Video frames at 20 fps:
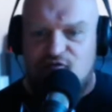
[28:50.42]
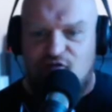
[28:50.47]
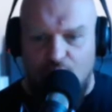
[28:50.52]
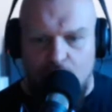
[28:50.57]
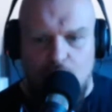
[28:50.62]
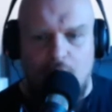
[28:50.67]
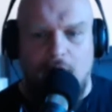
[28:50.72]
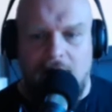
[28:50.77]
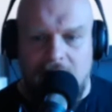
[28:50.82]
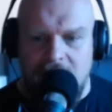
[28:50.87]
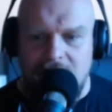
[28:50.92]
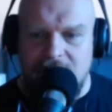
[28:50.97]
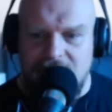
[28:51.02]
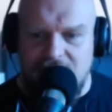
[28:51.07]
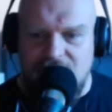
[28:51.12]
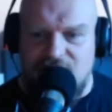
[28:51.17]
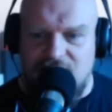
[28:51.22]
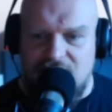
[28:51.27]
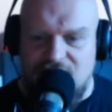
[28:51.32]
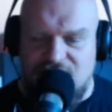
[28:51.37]
router.
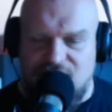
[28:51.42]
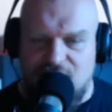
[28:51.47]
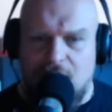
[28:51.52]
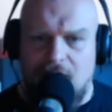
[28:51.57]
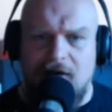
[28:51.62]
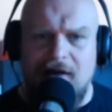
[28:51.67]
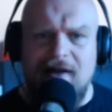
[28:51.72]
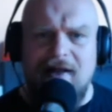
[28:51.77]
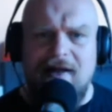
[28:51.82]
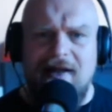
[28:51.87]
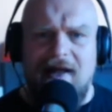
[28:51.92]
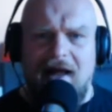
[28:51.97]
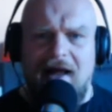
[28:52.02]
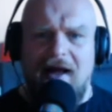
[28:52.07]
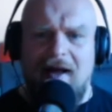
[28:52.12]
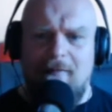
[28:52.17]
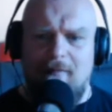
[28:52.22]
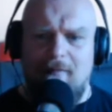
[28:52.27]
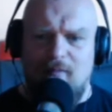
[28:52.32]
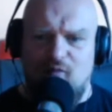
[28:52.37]
You see, so
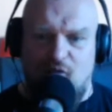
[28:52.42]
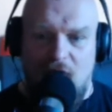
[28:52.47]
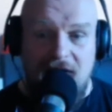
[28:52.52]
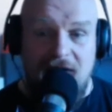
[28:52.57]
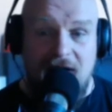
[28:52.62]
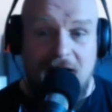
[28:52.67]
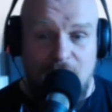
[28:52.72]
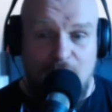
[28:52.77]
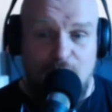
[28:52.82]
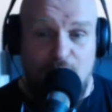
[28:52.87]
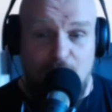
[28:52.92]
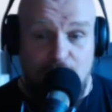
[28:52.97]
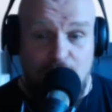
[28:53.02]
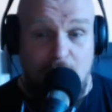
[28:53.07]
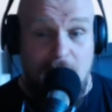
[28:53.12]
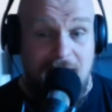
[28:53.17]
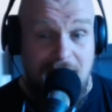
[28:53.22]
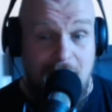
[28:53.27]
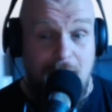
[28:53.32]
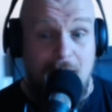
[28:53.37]

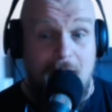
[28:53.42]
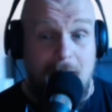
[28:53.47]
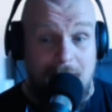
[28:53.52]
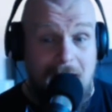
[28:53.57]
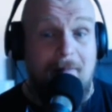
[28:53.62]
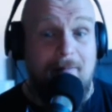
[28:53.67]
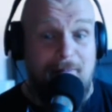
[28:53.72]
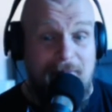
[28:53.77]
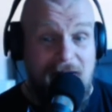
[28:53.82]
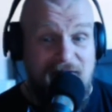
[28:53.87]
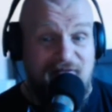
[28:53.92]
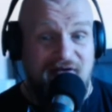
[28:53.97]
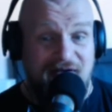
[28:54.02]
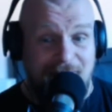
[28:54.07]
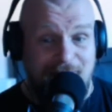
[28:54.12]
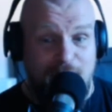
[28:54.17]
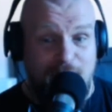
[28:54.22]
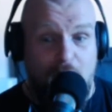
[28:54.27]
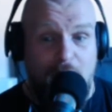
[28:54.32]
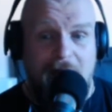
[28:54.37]
right now I'm
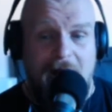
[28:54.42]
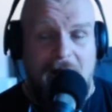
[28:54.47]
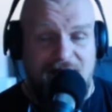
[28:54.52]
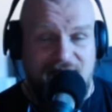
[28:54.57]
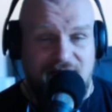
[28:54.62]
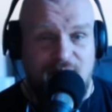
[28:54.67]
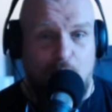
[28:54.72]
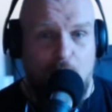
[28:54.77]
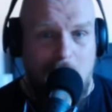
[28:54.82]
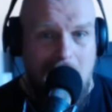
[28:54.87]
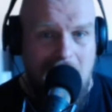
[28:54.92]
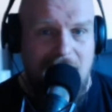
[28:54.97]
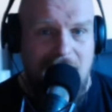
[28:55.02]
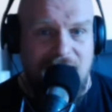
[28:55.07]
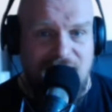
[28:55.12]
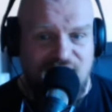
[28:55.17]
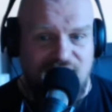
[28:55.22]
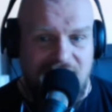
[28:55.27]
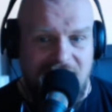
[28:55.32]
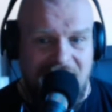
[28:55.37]
basically broadcasting
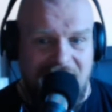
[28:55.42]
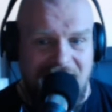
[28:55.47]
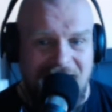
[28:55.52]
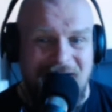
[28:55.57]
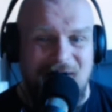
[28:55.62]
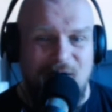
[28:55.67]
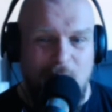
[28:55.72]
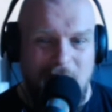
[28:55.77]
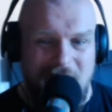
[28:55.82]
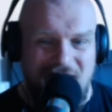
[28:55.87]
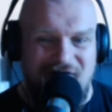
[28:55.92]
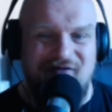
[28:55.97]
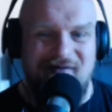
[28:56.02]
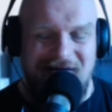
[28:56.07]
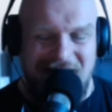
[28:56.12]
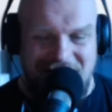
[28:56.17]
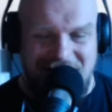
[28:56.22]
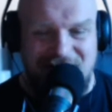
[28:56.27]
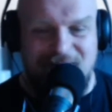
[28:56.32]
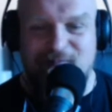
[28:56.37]
wirelessly, which
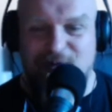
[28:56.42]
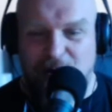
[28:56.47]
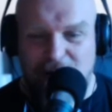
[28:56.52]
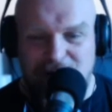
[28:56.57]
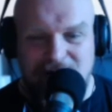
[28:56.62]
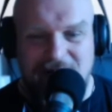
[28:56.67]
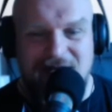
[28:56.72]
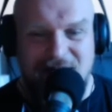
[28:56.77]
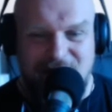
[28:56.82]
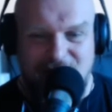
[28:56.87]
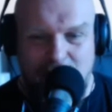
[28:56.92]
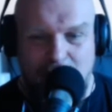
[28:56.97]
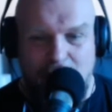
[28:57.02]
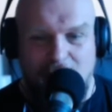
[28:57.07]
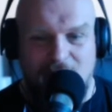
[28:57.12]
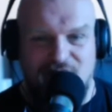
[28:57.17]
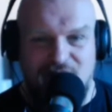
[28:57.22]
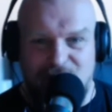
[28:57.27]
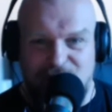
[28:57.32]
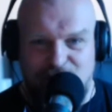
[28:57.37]
is probably the
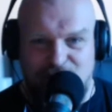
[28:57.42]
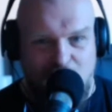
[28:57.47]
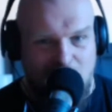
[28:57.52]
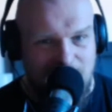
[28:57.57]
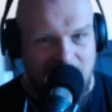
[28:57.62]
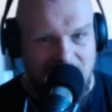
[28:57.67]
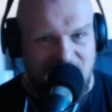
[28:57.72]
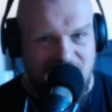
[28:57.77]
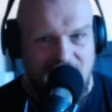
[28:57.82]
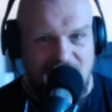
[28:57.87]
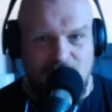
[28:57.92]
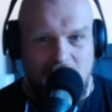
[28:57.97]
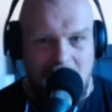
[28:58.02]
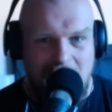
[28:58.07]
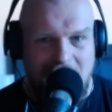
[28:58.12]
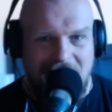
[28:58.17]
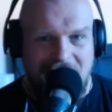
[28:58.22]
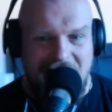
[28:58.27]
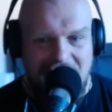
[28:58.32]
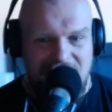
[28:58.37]
cause of the problems. That's
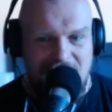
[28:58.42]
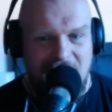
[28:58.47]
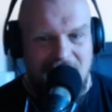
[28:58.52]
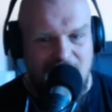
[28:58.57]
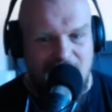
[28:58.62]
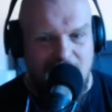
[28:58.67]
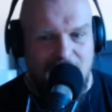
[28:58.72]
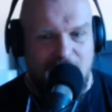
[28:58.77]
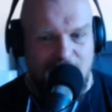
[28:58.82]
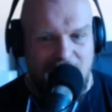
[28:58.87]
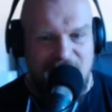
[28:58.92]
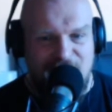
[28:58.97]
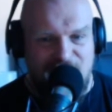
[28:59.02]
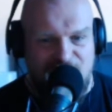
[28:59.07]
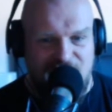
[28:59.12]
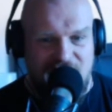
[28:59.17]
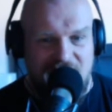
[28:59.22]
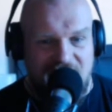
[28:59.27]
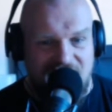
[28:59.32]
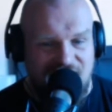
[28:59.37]
why we're getting maybe not a great
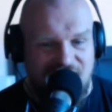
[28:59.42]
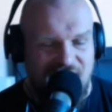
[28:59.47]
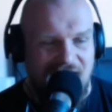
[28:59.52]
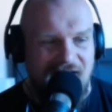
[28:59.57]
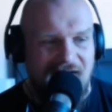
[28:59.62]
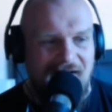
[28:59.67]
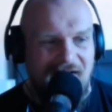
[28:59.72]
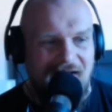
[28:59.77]
feed.